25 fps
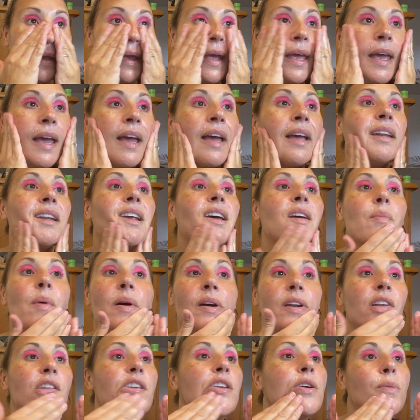And I
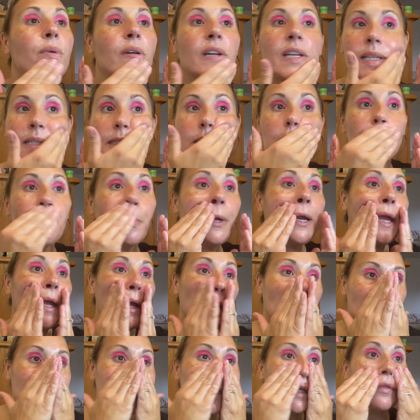bought a new one in spring
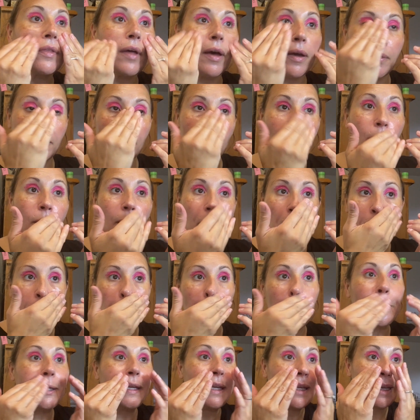because I thought, oh, I'm going
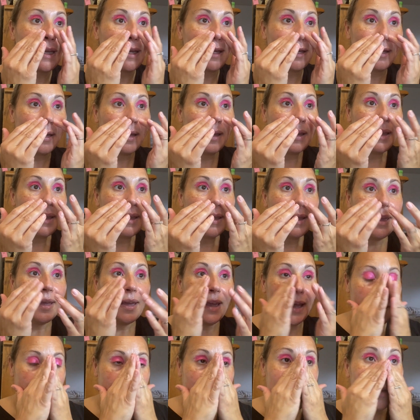to need it.
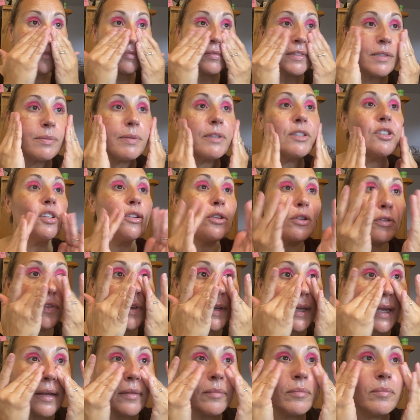And I haven't switched it over
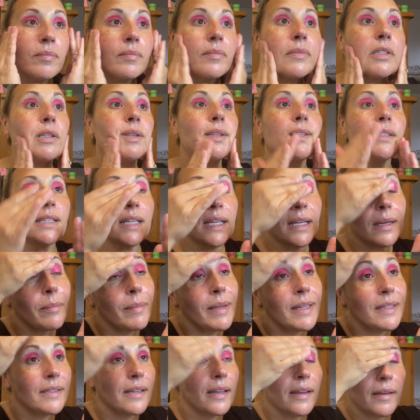yet. So it's like
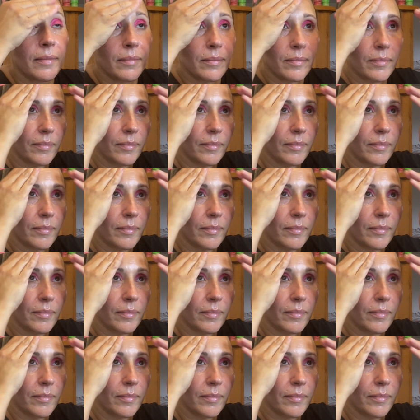amazing.